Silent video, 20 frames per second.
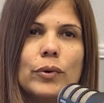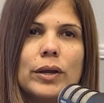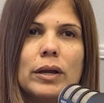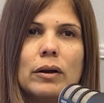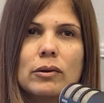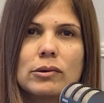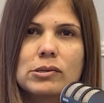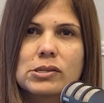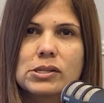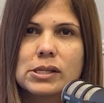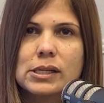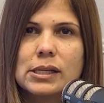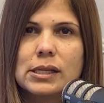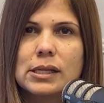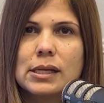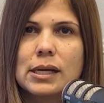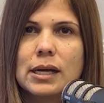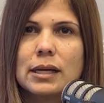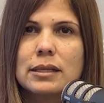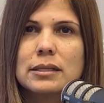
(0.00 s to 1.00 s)
We are
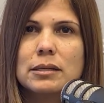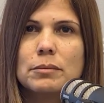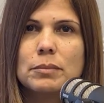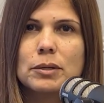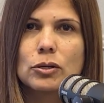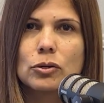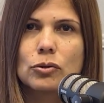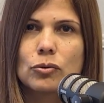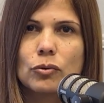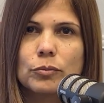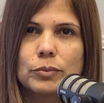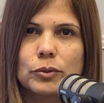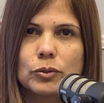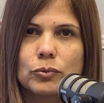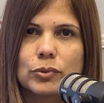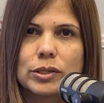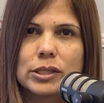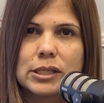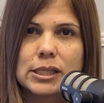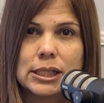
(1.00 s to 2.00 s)
seeing antimicrobial